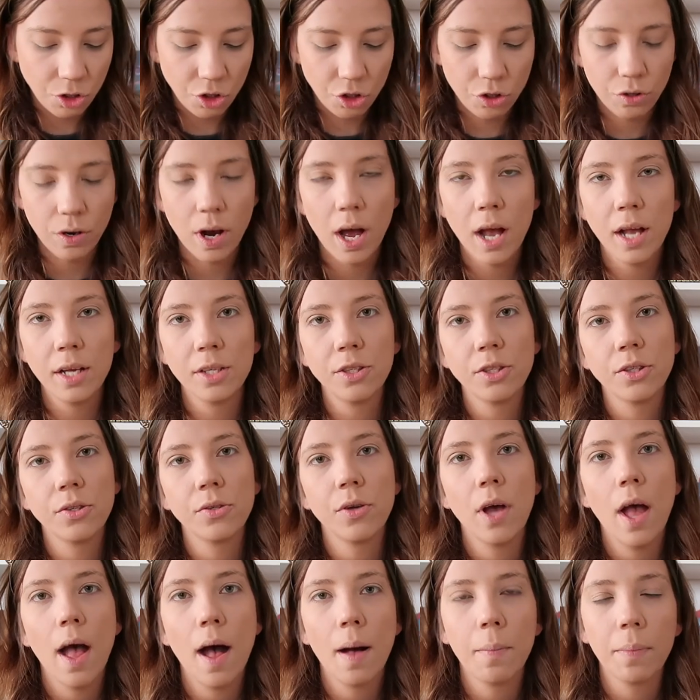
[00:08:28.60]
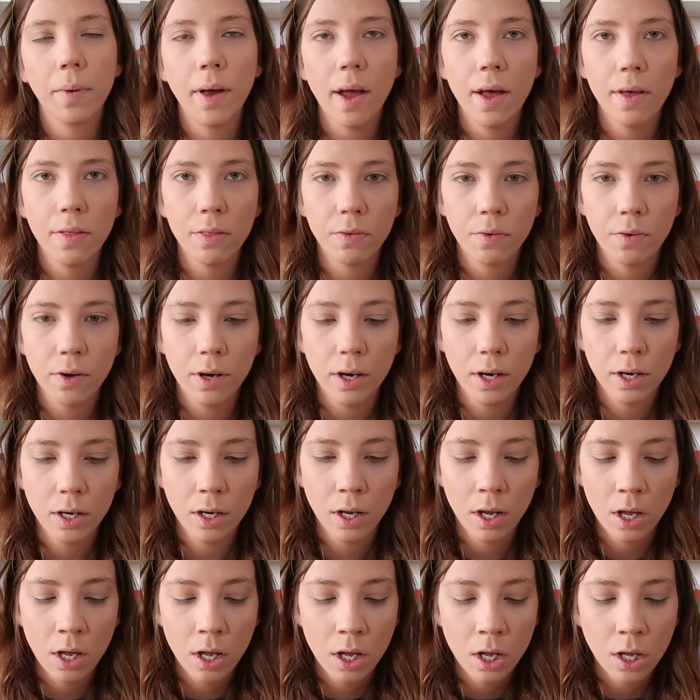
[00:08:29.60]
tries to help Catherine
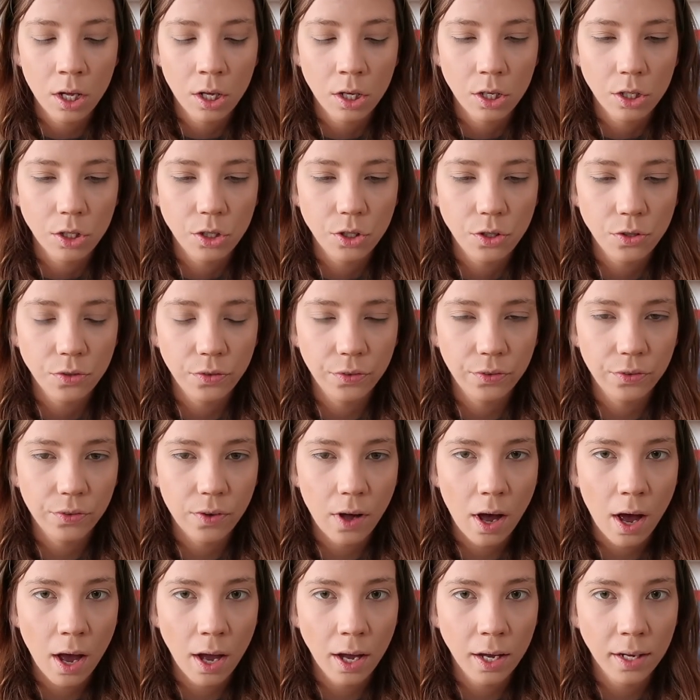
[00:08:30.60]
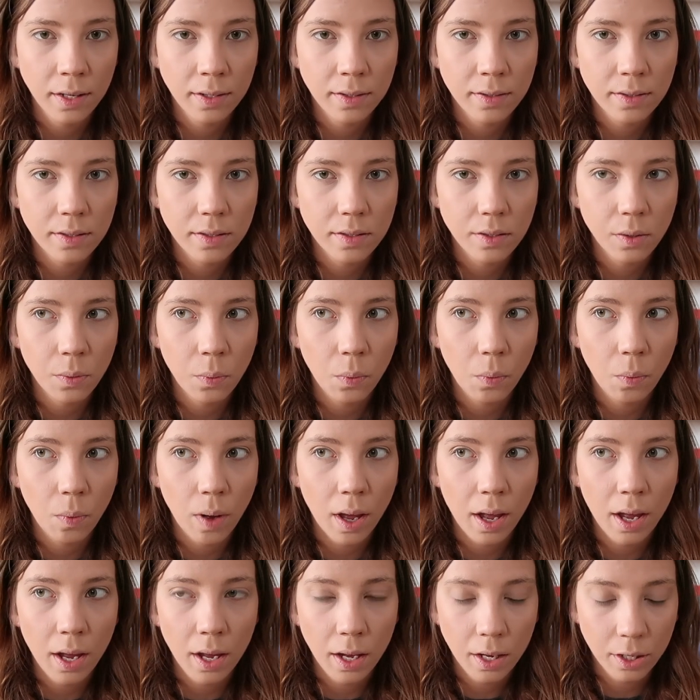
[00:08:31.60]
to find a
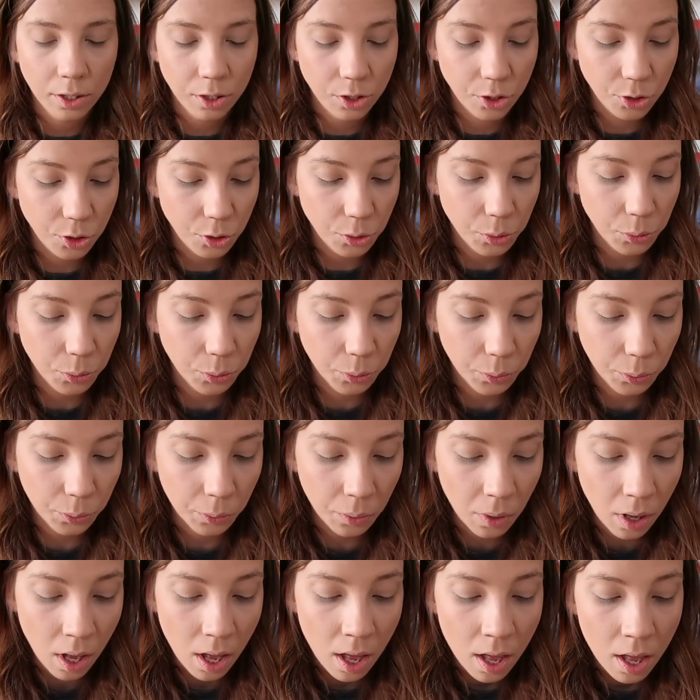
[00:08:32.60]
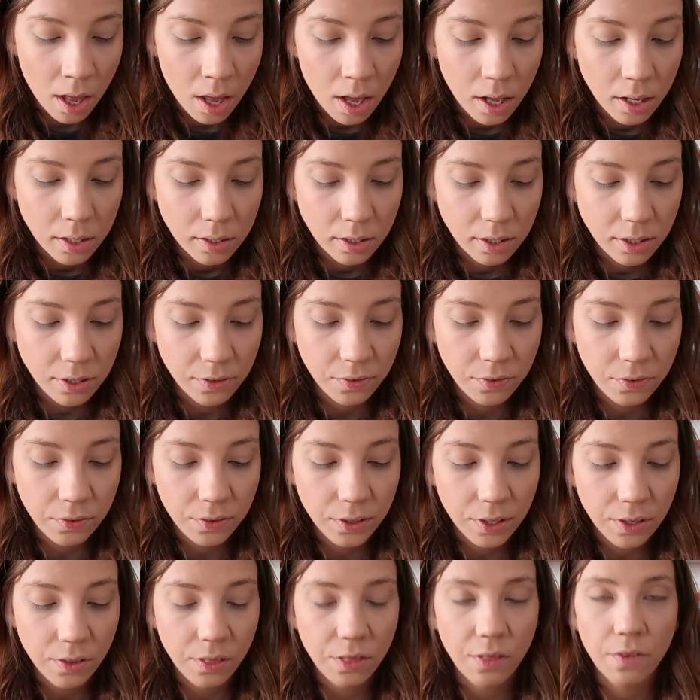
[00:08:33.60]
way to
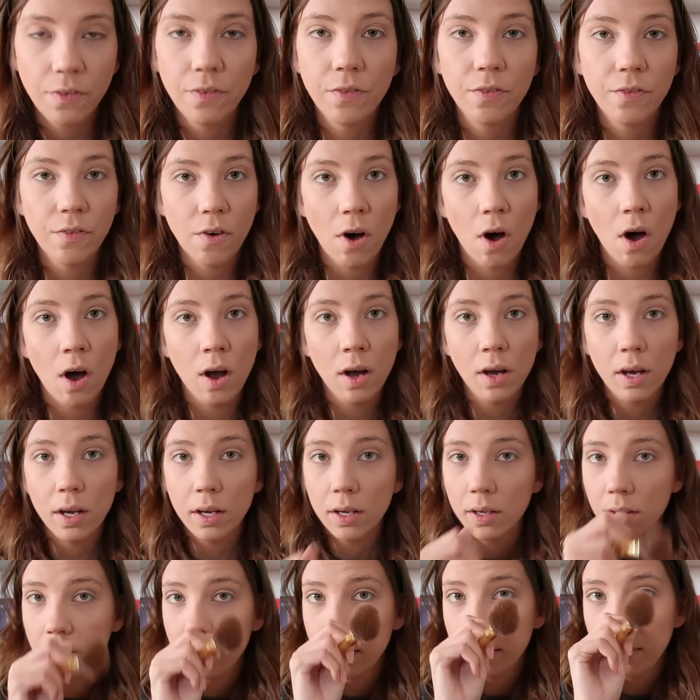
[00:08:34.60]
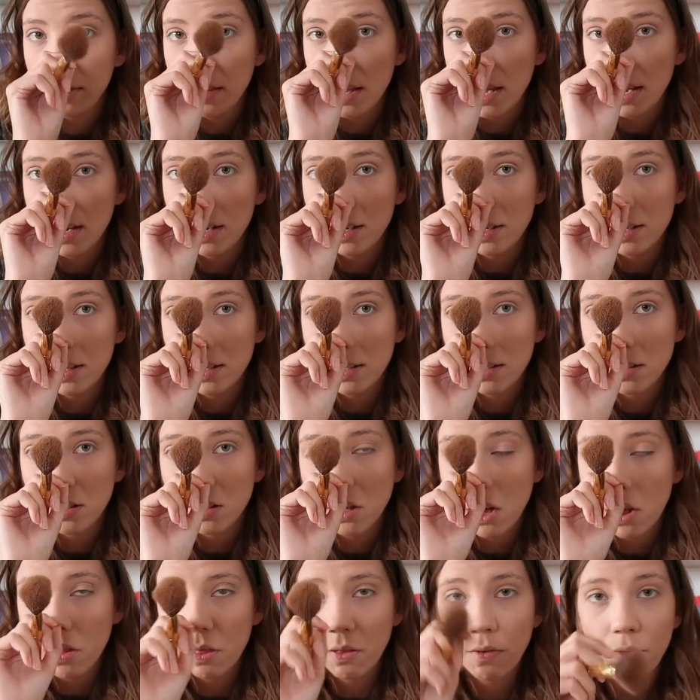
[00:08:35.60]
defeat the fog that
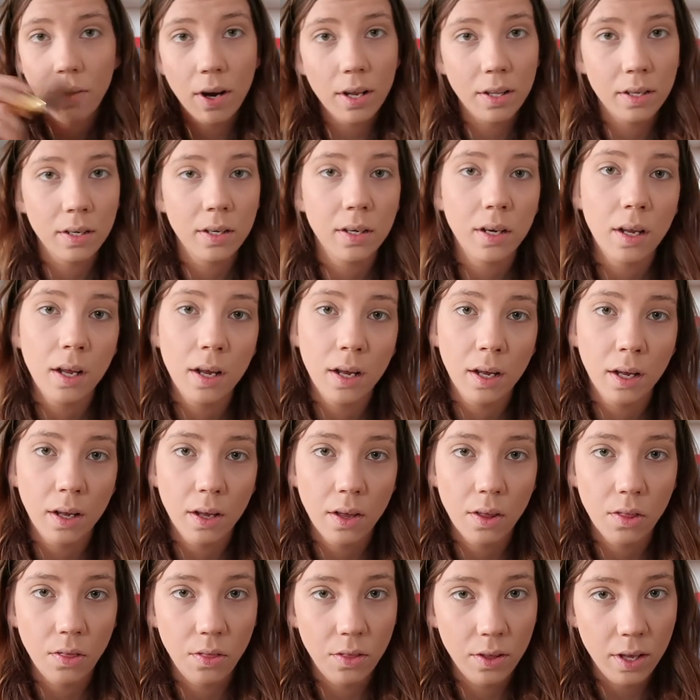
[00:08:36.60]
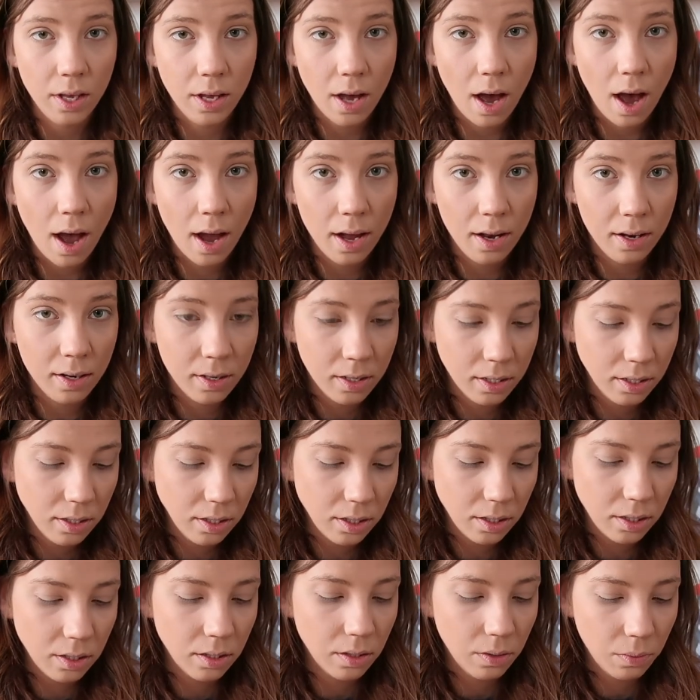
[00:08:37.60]
is threatening the
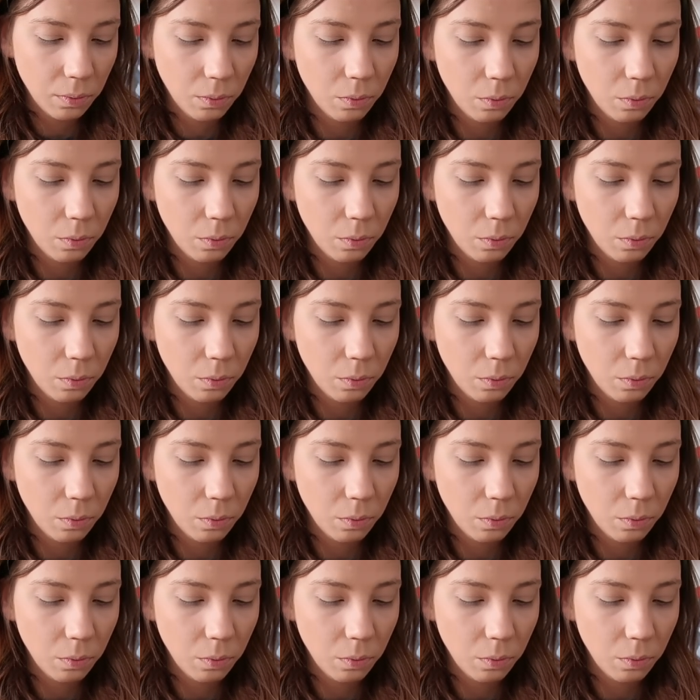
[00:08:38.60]
island,